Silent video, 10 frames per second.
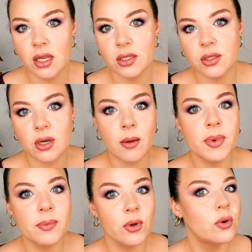So not
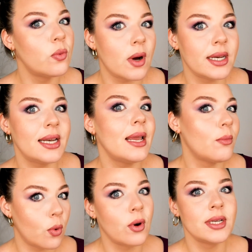people who wanted a more